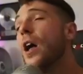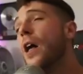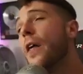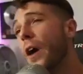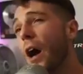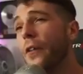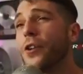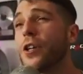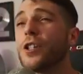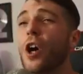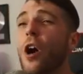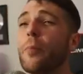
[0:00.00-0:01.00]
The other
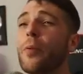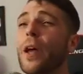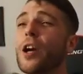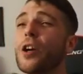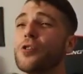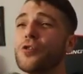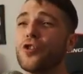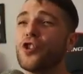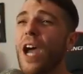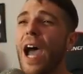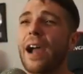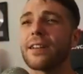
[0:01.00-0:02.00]
guitar player who's
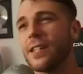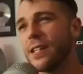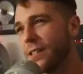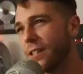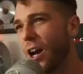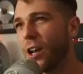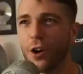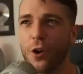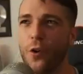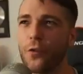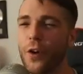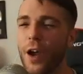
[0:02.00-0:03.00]
jacked, he's got a
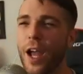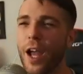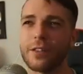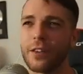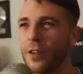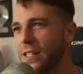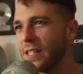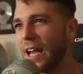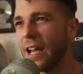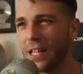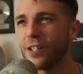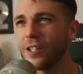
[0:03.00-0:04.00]
girlfriend, so he's out.
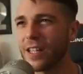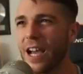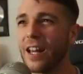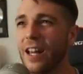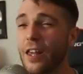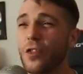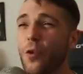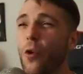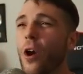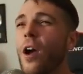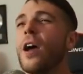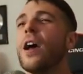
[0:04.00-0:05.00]
He looks kind of like
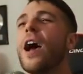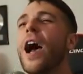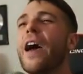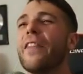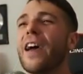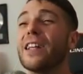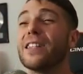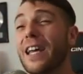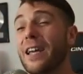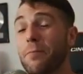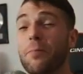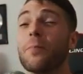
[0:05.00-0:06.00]
Thor. And then it's
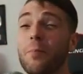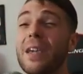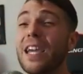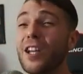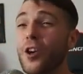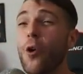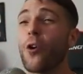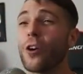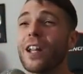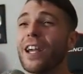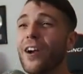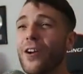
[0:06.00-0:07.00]
like me and
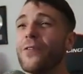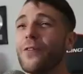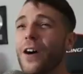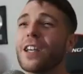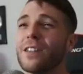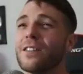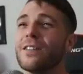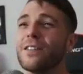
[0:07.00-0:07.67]
Courtney are the fucking,